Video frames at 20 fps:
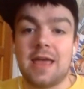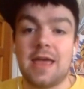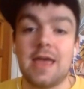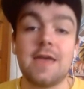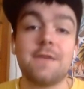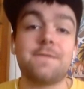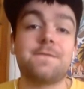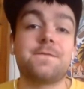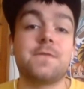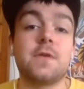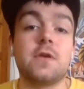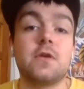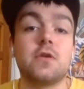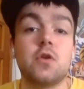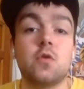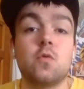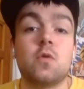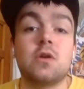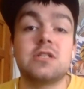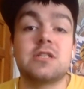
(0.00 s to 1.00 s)
if
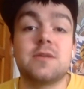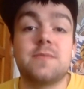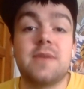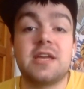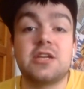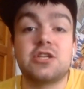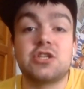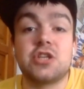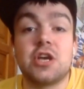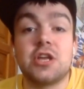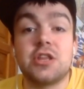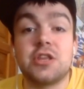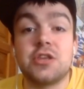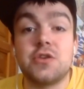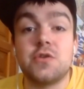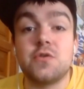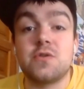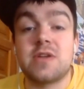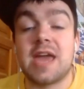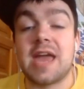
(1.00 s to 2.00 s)
you want to make sure that
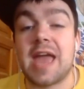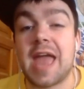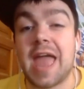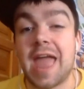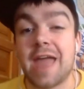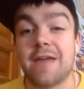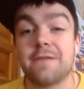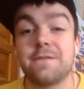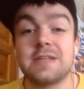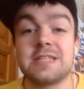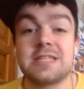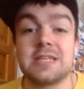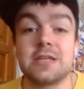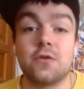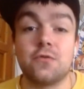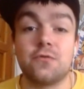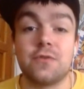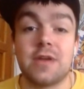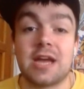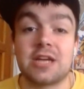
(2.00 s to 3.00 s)
you get every
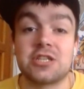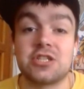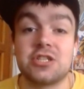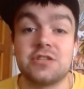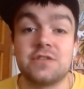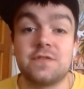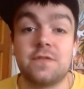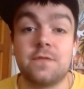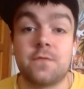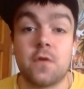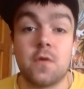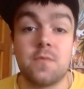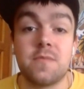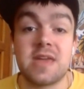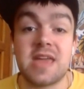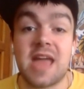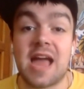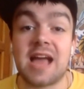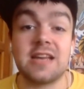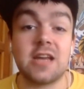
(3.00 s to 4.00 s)
single reaction from
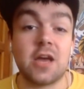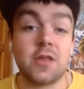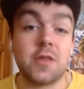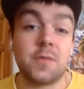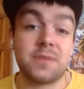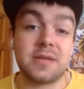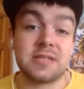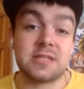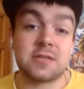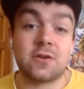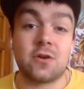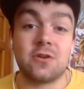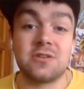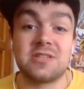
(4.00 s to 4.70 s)
me and other bits of